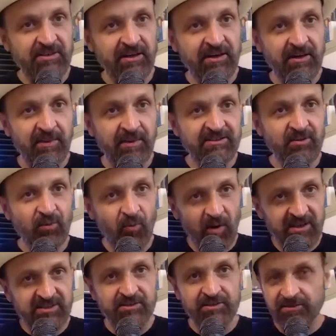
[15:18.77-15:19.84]
You know what I mean? As a
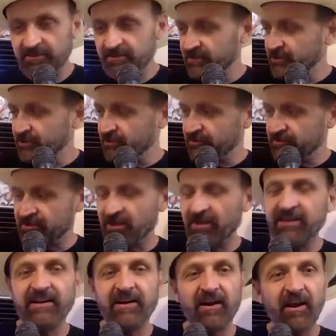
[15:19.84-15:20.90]
Western dude, so
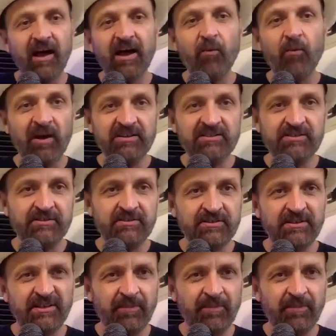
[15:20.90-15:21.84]
he did a lot of Westerns.